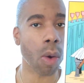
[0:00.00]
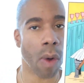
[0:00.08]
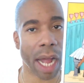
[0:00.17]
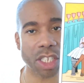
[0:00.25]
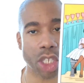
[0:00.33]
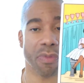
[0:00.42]
are
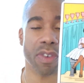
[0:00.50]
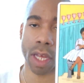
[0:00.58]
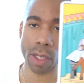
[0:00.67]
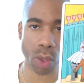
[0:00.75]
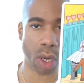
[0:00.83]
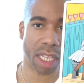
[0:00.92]
watching, for
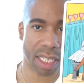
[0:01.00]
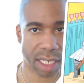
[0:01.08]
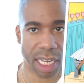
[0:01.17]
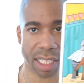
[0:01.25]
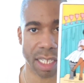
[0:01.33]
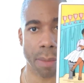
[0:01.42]
those who are
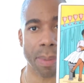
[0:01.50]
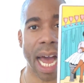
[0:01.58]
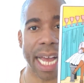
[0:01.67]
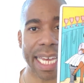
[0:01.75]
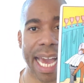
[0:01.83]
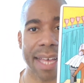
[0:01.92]
listening to the
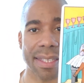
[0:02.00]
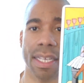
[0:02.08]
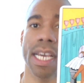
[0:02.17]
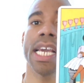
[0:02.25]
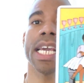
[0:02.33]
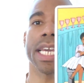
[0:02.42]
podcast.